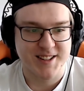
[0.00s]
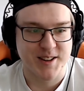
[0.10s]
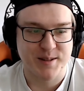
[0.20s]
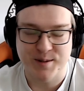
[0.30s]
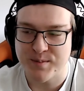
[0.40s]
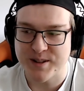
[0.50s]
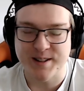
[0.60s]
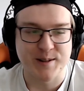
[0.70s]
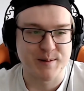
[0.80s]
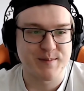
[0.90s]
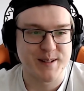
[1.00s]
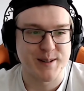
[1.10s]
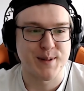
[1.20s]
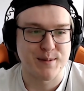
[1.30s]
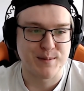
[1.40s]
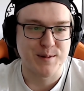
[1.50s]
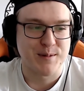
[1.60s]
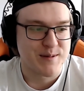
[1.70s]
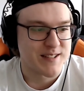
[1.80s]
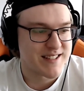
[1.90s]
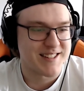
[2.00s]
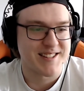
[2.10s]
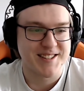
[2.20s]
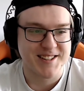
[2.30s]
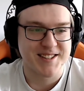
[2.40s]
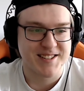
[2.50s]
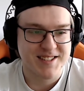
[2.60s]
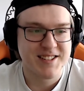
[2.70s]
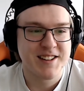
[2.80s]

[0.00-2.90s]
So that pretty dope and a memorable moment in our season.